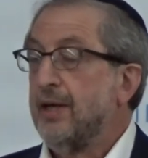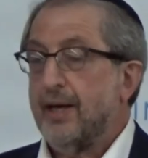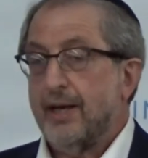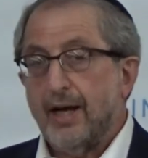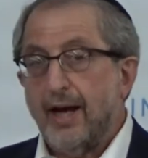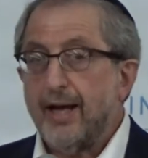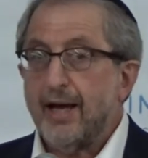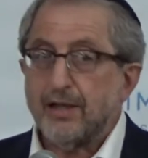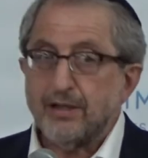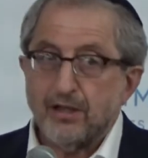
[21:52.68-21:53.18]

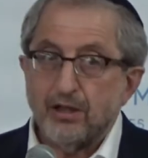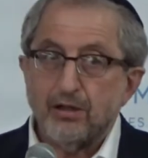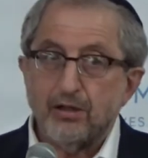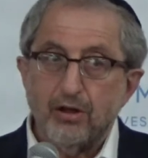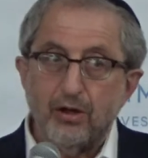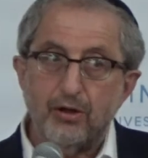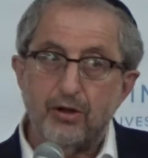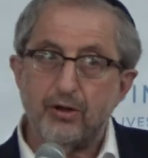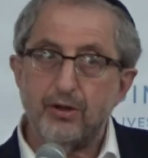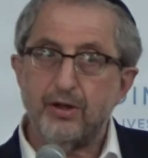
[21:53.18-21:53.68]
And I had to
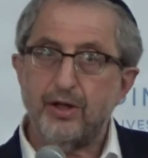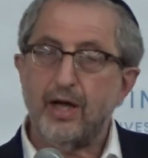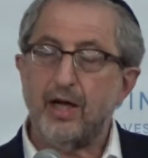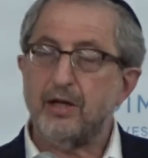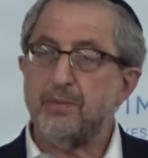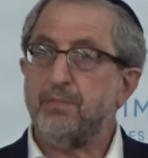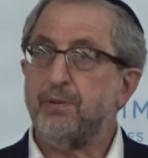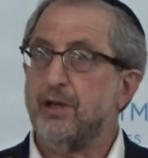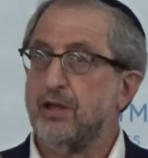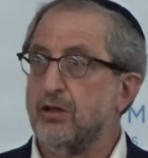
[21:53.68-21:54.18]
learn
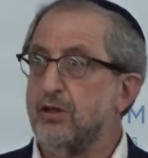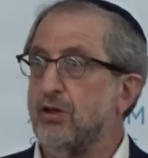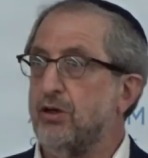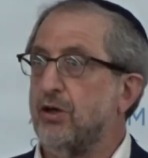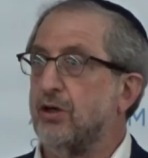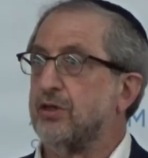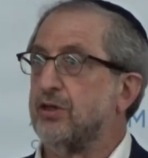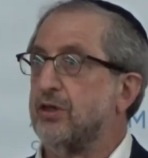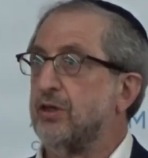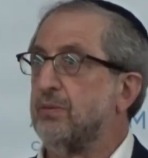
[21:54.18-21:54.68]
how to be
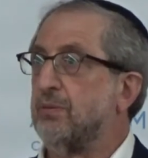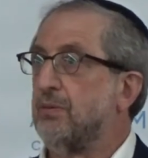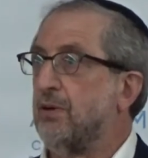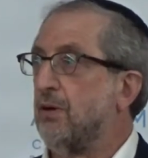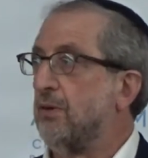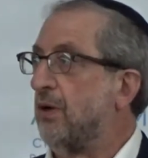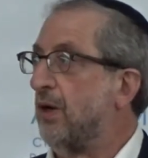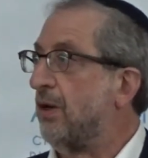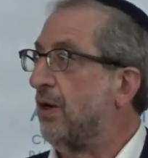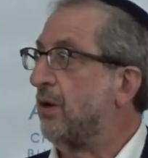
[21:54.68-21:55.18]
alert and,
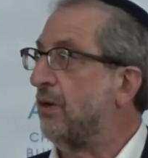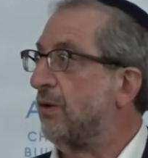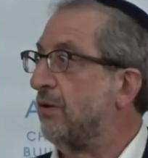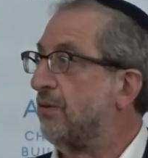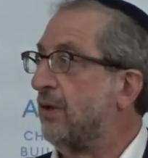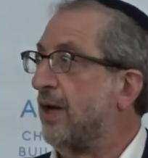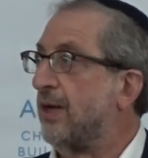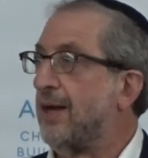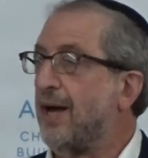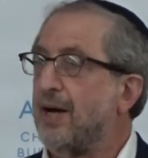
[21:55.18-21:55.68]
uh, and,
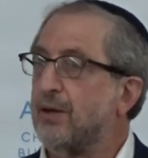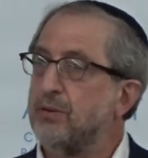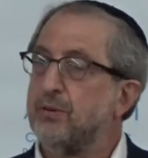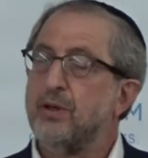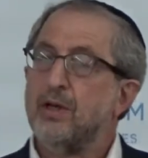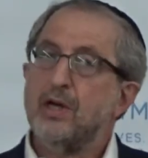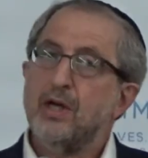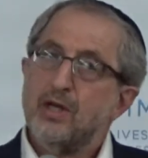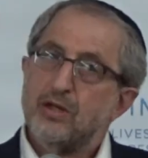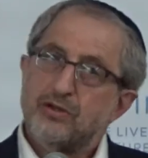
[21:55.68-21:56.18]
uh, and how
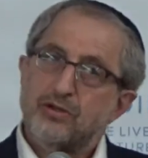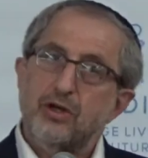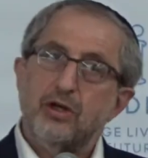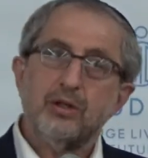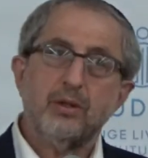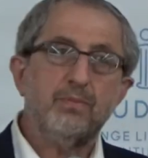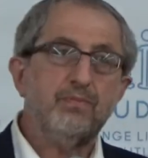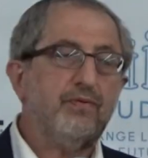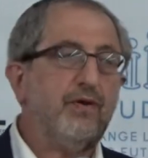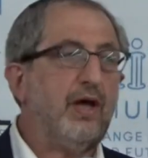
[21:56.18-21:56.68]
to
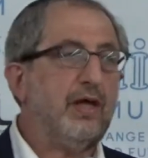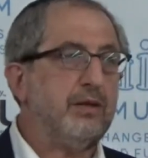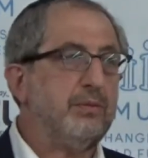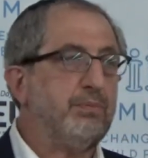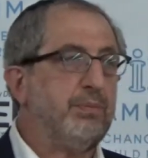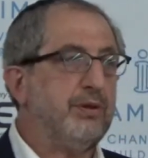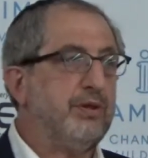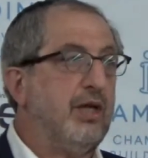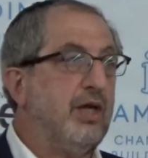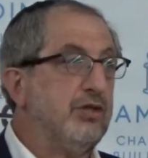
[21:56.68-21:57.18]

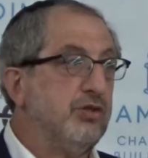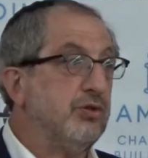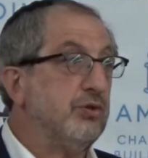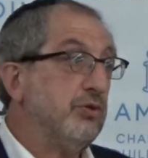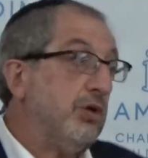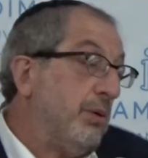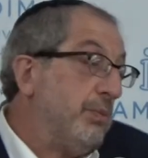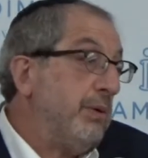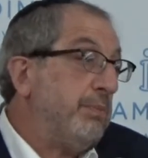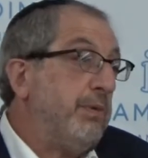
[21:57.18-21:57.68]
circumvent potential
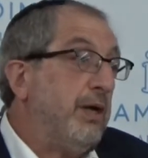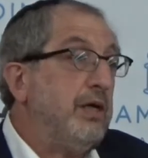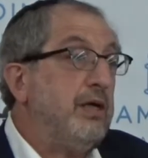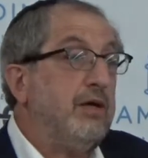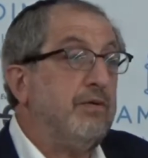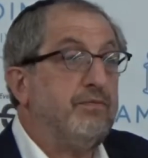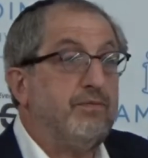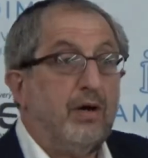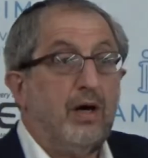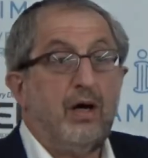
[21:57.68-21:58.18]
trouble.
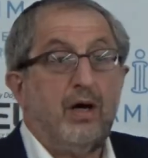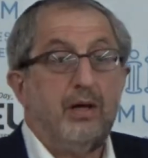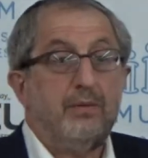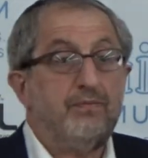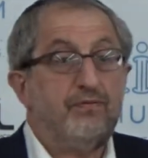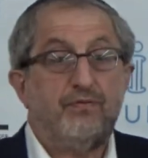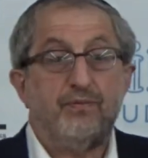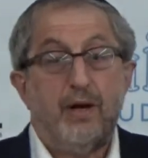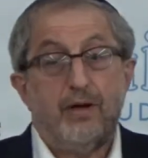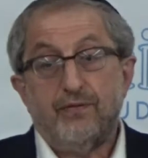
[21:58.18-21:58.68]
Many of my,
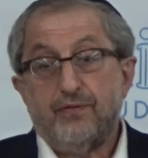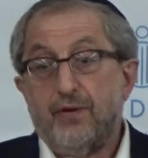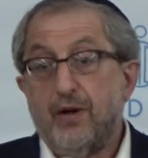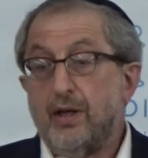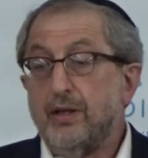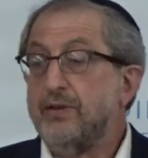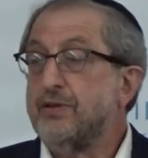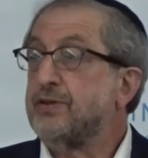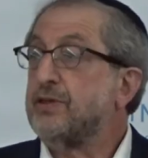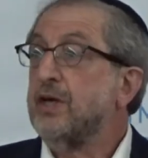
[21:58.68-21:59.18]
my
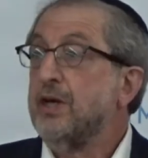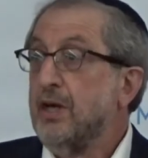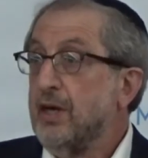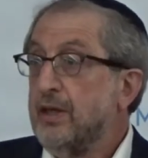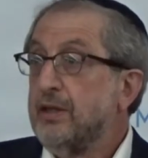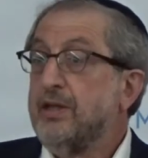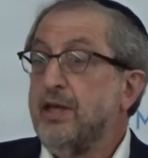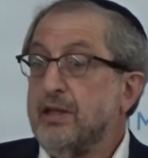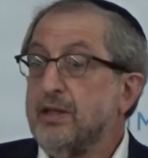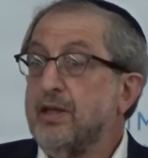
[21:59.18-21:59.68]
friends
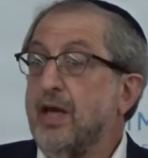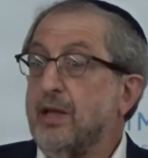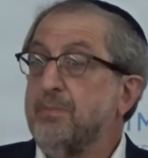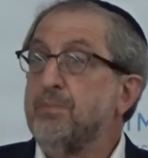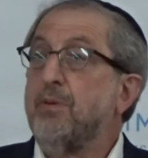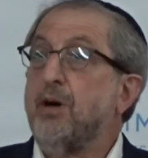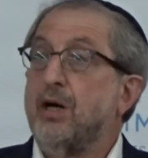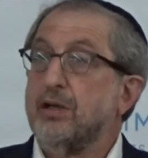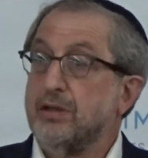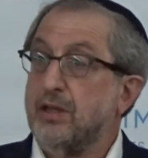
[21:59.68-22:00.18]
did
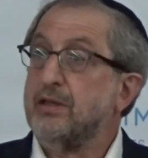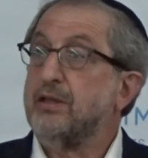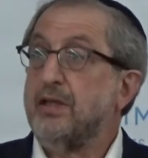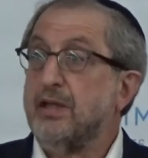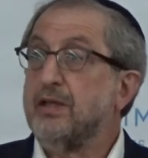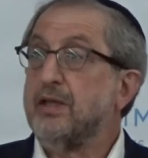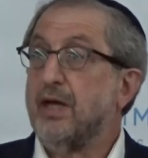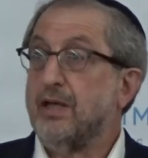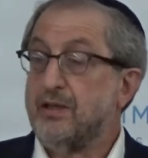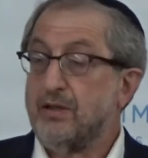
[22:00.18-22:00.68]
get mugged and
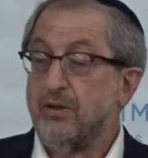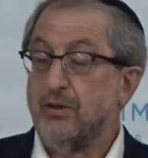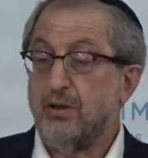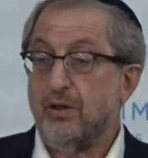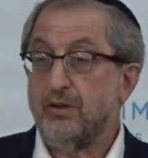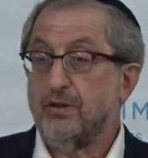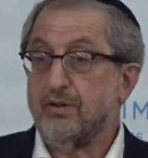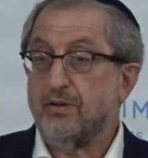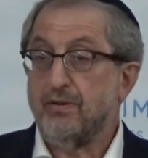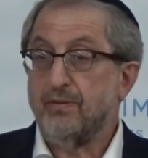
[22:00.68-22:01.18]
did get
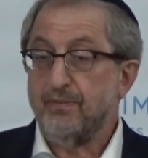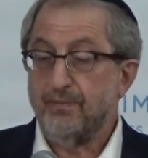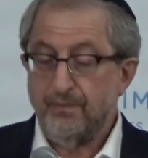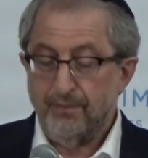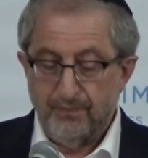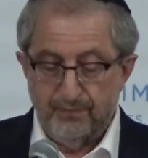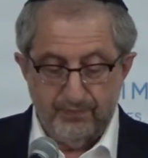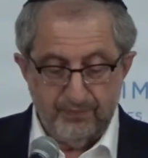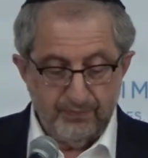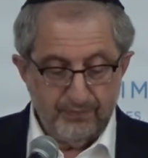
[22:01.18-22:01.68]
hurt.
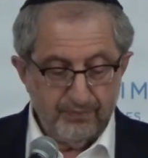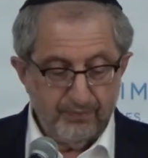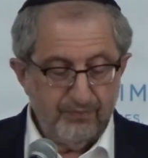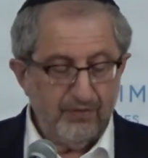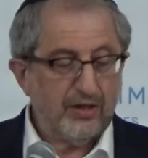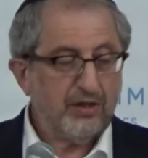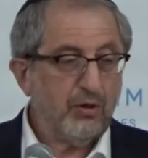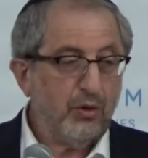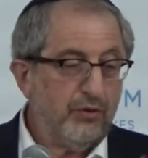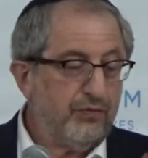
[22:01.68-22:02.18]
In
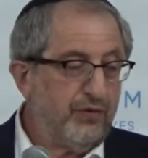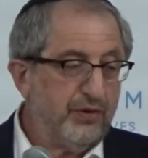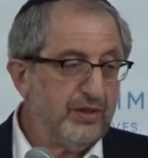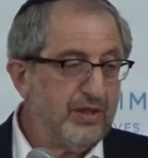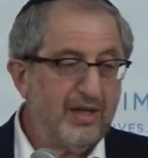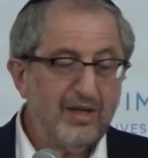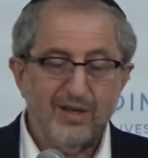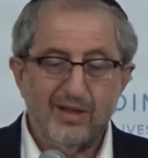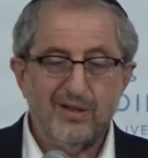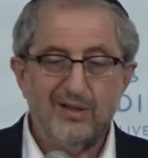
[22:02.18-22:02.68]
fact, I often
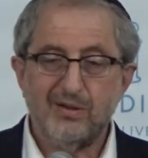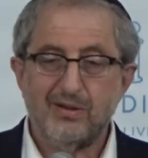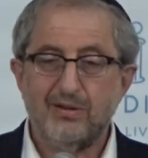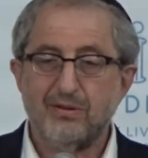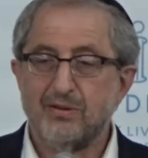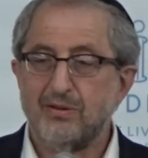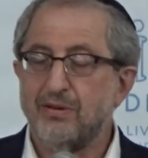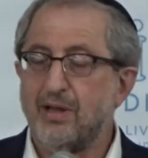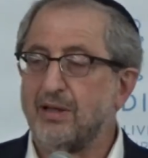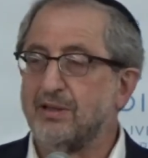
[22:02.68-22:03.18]

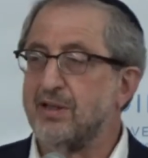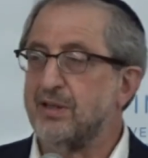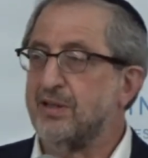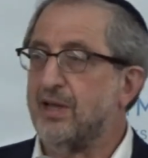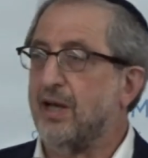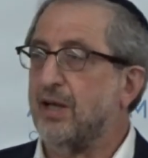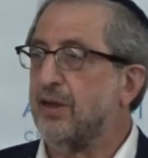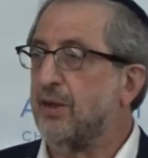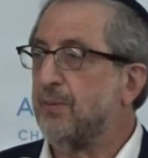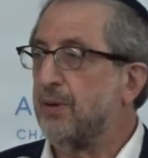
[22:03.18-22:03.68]
uh, like to
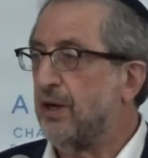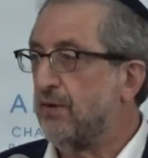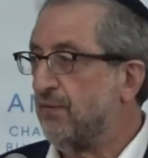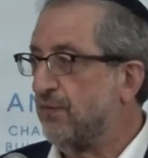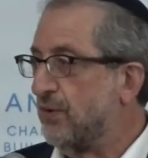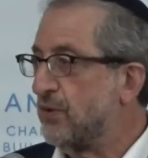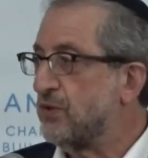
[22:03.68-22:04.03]
tell them when I